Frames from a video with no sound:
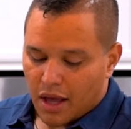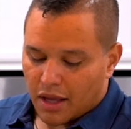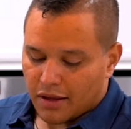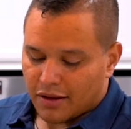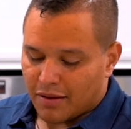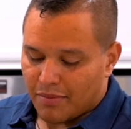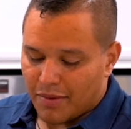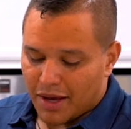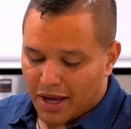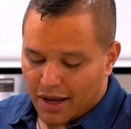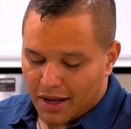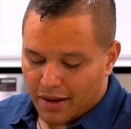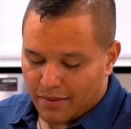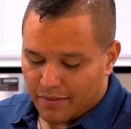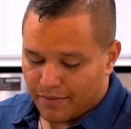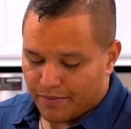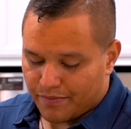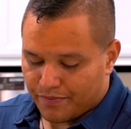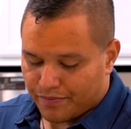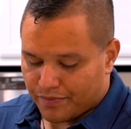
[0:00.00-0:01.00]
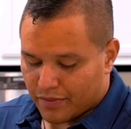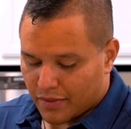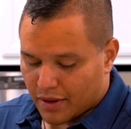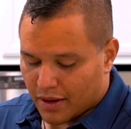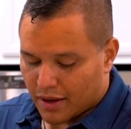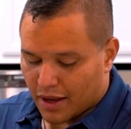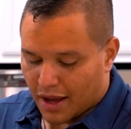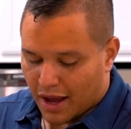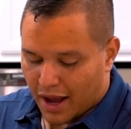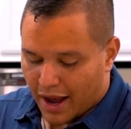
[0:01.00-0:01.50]
To me,
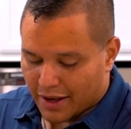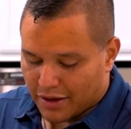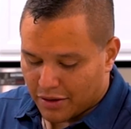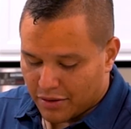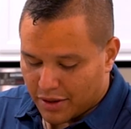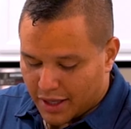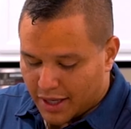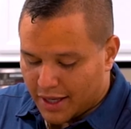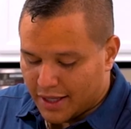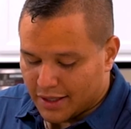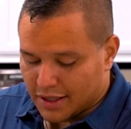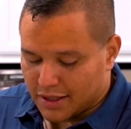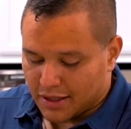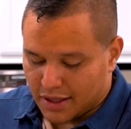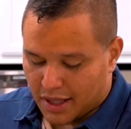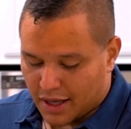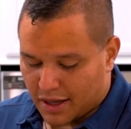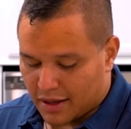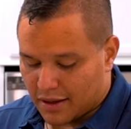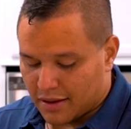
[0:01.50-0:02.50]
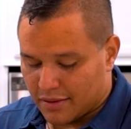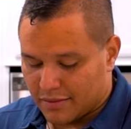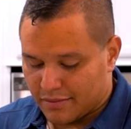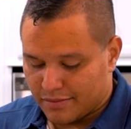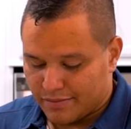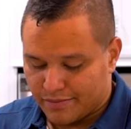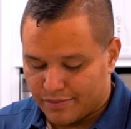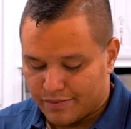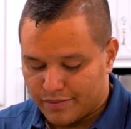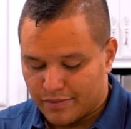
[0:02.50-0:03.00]
I do the easiest thing.
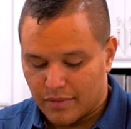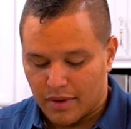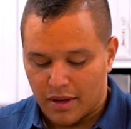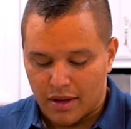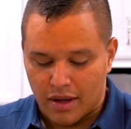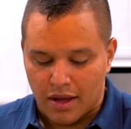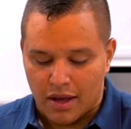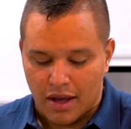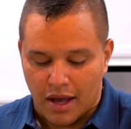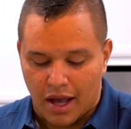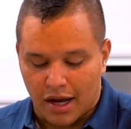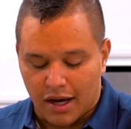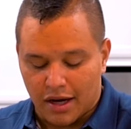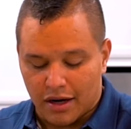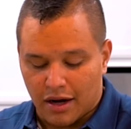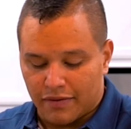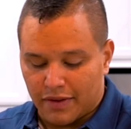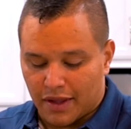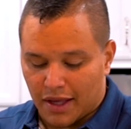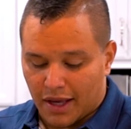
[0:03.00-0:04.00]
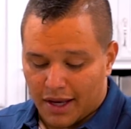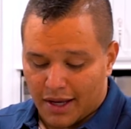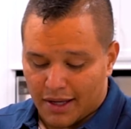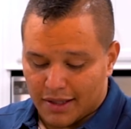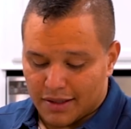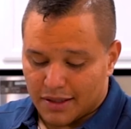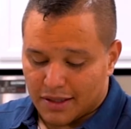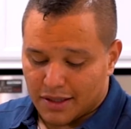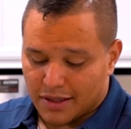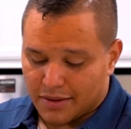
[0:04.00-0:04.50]
I cut off the
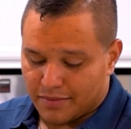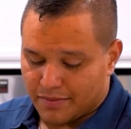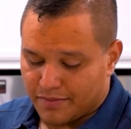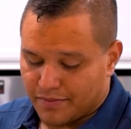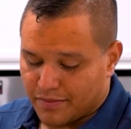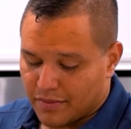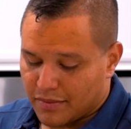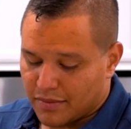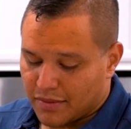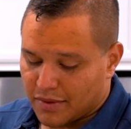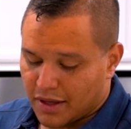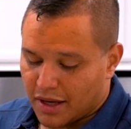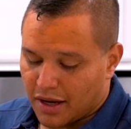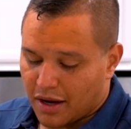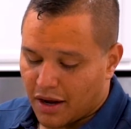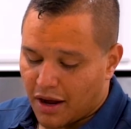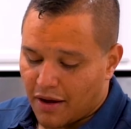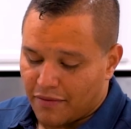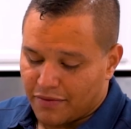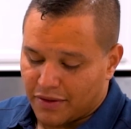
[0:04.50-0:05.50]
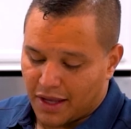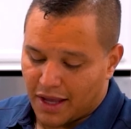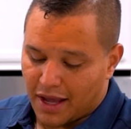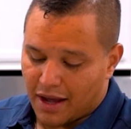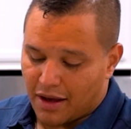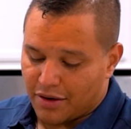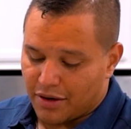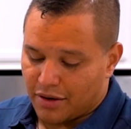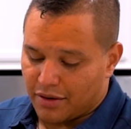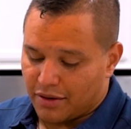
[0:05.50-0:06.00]
ends, take off the
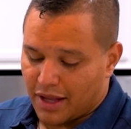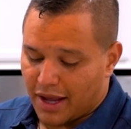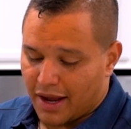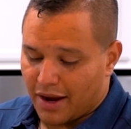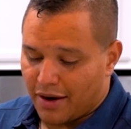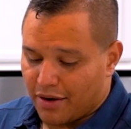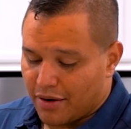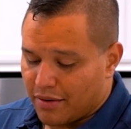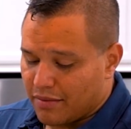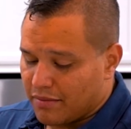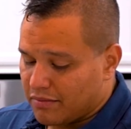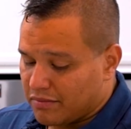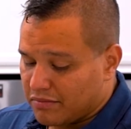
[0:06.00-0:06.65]
outer layer.